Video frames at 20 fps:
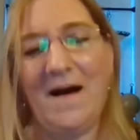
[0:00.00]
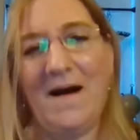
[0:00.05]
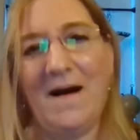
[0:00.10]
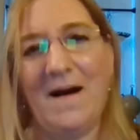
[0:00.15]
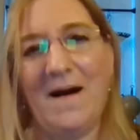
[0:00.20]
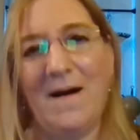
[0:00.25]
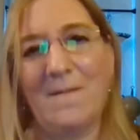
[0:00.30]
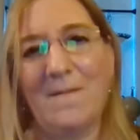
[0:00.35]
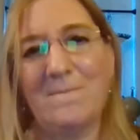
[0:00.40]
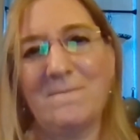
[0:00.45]

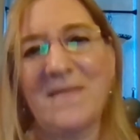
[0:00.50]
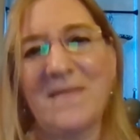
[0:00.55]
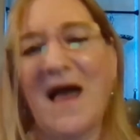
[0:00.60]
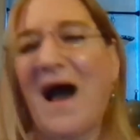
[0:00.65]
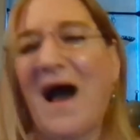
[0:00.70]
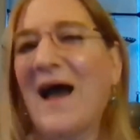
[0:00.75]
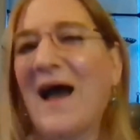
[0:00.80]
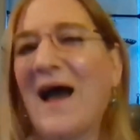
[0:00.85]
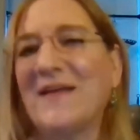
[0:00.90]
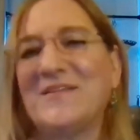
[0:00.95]

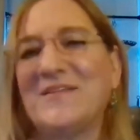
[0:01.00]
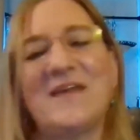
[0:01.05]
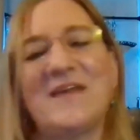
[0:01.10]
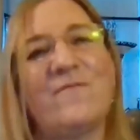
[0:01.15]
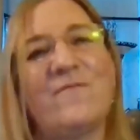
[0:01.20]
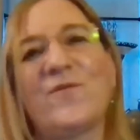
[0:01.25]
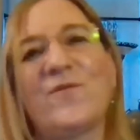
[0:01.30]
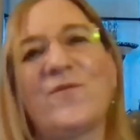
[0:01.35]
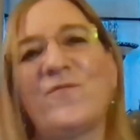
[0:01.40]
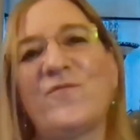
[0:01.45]
I'd
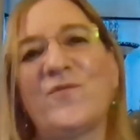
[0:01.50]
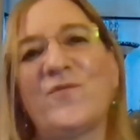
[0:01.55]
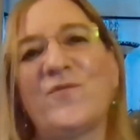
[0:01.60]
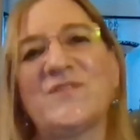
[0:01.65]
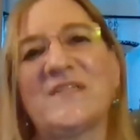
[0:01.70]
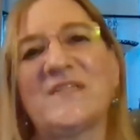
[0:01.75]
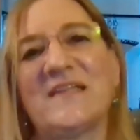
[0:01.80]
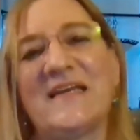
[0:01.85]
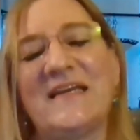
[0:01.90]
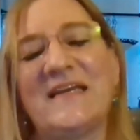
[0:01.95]
say for the
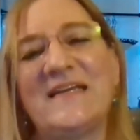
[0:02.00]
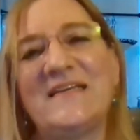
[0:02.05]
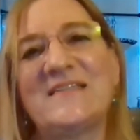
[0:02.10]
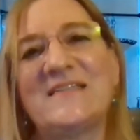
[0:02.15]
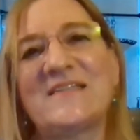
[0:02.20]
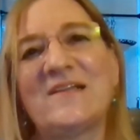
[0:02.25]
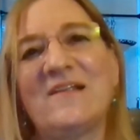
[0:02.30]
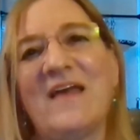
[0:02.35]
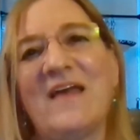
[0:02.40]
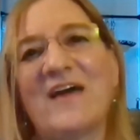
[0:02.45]
First
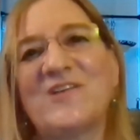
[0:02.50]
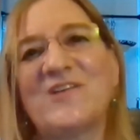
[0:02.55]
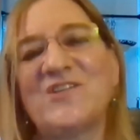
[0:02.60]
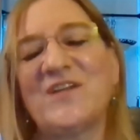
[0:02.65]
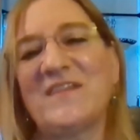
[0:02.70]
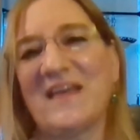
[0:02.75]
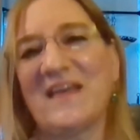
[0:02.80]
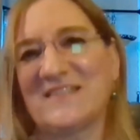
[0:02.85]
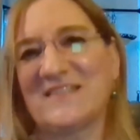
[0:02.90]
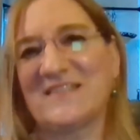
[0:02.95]
Lady's
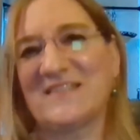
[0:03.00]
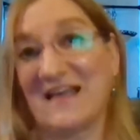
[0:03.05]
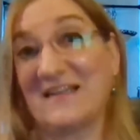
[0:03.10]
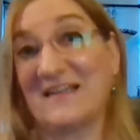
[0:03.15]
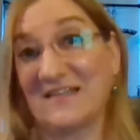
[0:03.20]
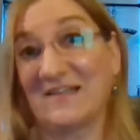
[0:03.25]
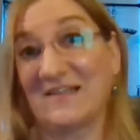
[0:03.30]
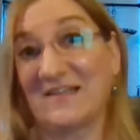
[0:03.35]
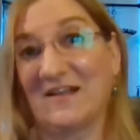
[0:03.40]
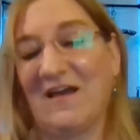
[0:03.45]
collection,
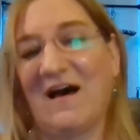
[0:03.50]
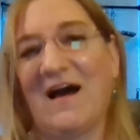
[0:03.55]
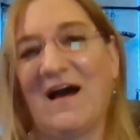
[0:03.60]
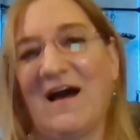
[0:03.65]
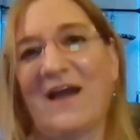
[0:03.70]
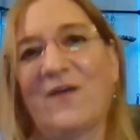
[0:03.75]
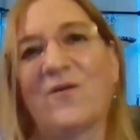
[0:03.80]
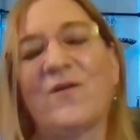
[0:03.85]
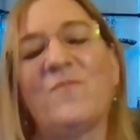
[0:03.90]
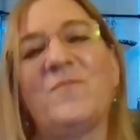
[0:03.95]
that's a little
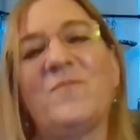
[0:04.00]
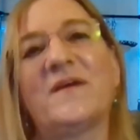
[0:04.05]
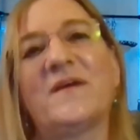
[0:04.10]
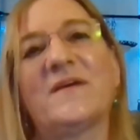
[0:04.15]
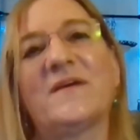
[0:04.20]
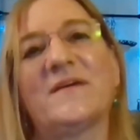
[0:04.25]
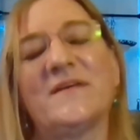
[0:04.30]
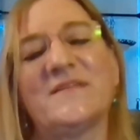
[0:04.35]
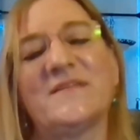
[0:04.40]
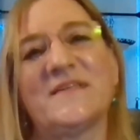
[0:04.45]
higher
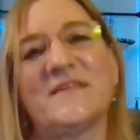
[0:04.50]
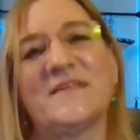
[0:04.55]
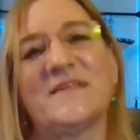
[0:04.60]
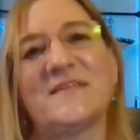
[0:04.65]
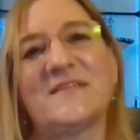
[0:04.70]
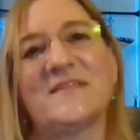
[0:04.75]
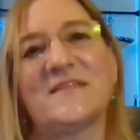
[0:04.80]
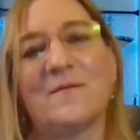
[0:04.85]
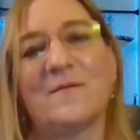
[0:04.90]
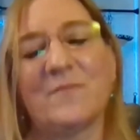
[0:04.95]
because
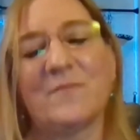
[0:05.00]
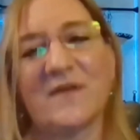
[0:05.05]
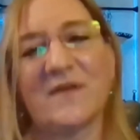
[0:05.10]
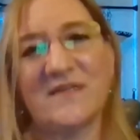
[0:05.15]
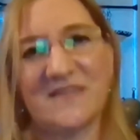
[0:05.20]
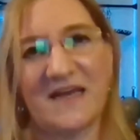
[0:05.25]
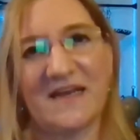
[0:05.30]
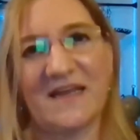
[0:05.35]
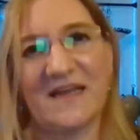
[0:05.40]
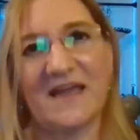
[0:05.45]
it's a
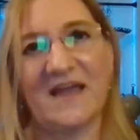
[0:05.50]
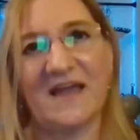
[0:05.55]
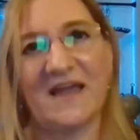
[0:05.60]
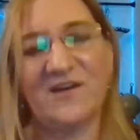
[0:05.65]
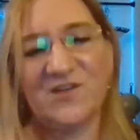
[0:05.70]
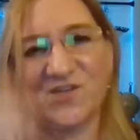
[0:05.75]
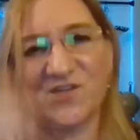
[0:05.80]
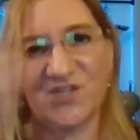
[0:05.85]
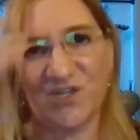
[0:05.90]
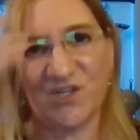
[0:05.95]

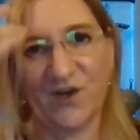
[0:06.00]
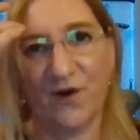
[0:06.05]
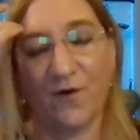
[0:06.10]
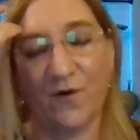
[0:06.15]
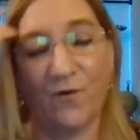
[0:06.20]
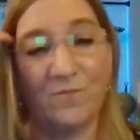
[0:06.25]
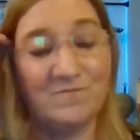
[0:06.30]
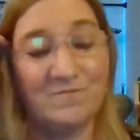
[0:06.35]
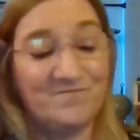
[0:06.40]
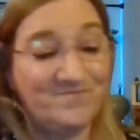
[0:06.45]
dedicated
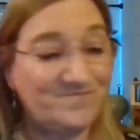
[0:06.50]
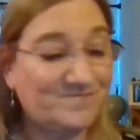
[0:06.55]
show